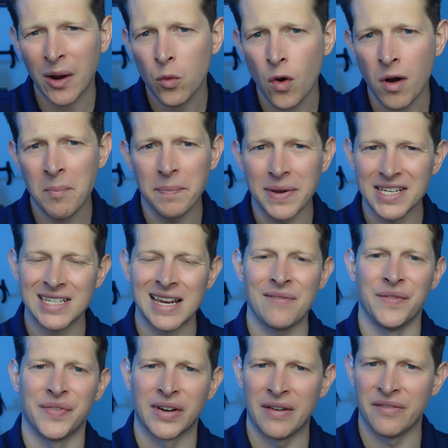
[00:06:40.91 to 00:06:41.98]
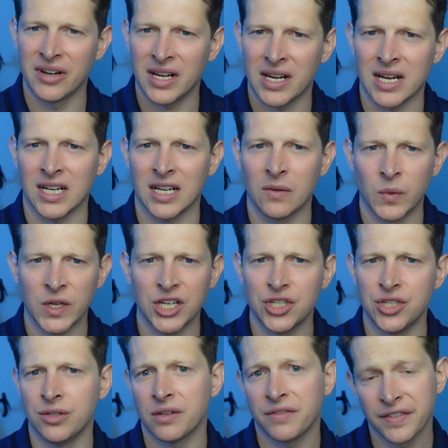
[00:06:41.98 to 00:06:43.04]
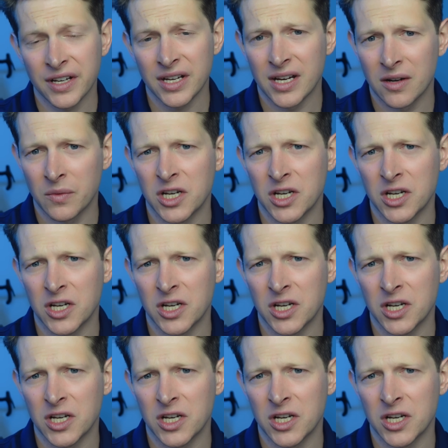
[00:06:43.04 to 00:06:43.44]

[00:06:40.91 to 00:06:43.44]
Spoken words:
1% for every 9 weeks you defer,